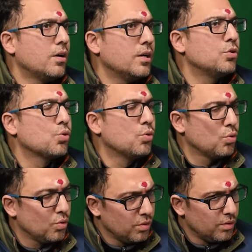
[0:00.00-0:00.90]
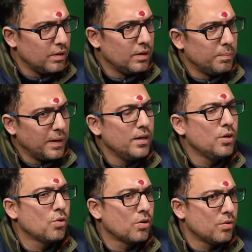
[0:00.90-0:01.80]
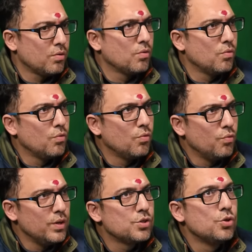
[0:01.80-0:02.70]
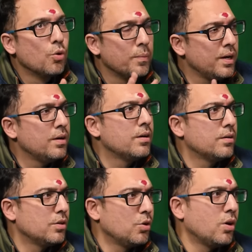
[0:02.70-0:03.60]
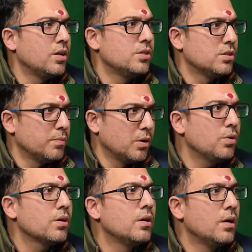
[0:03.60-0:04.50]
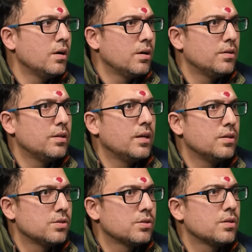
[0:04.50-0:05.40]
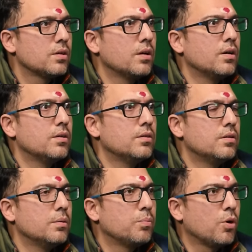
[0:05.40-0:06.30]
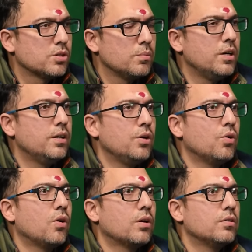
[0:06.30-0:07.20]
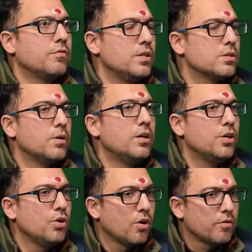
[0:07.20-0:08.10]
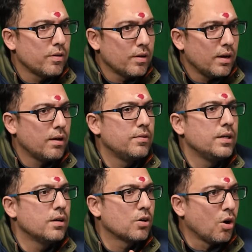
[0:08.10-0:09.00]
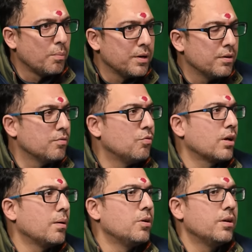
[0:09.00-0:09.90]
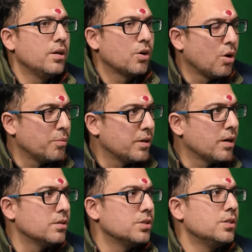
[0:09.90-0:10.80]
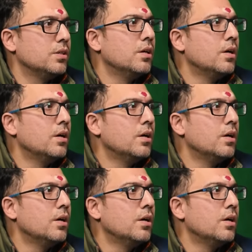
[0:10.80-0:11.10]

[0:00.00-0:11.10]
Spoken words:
Right. So, depending on which domain the knowledge is about, there is the possibility or the feasibility of having a common vocabulary, a common currency.